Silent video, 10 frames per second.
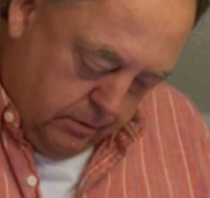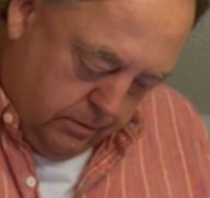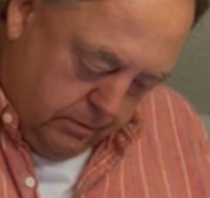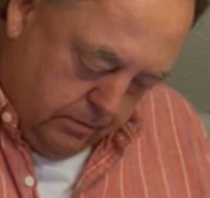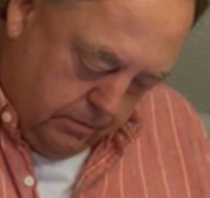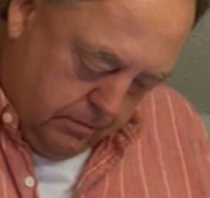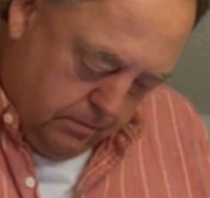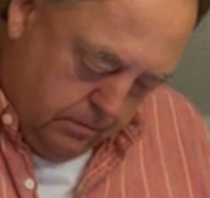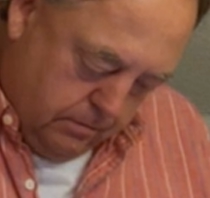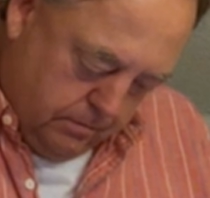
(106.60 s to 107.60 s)

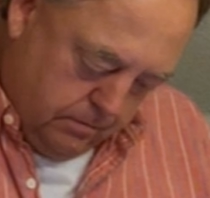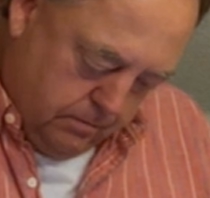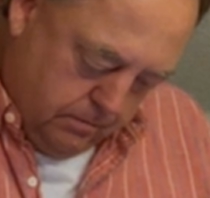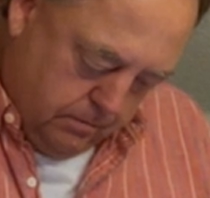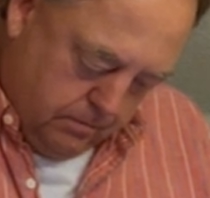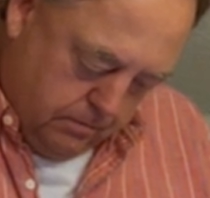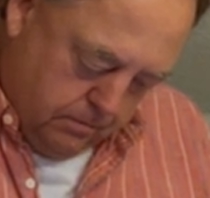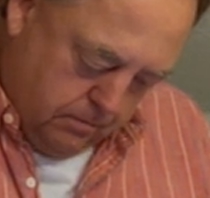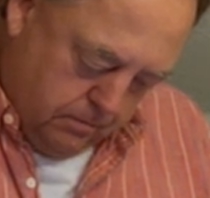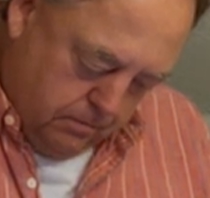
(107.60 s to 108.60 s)

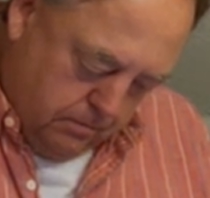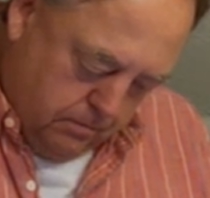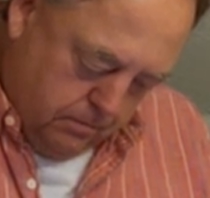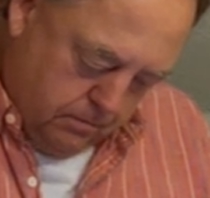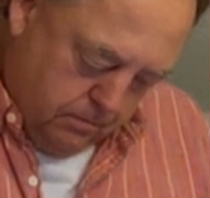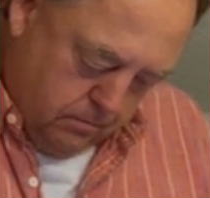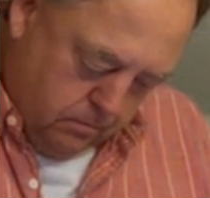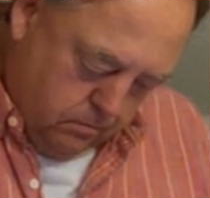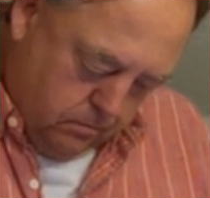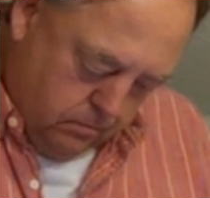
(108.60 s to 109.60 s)

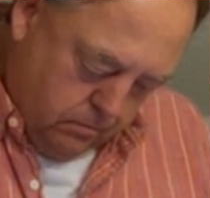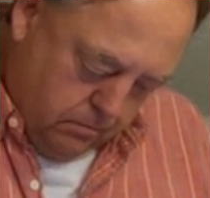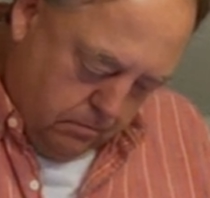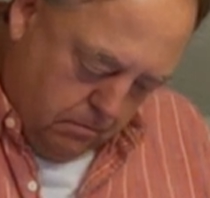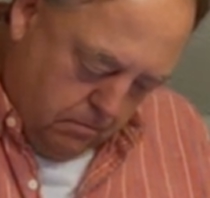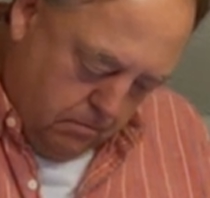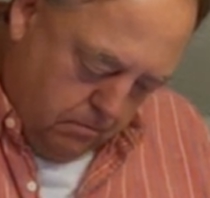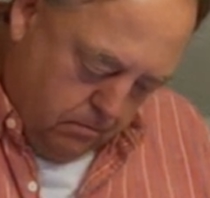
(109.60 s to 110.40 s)
No one is speaking in this clip.